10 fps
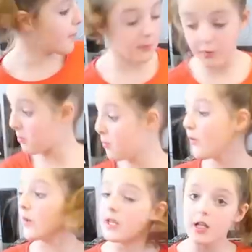I'm just
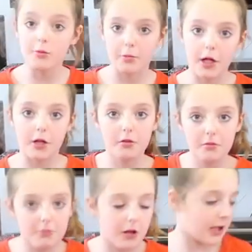moving this way.
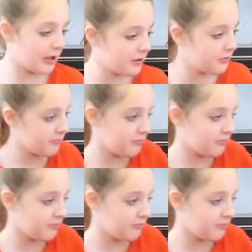Like, I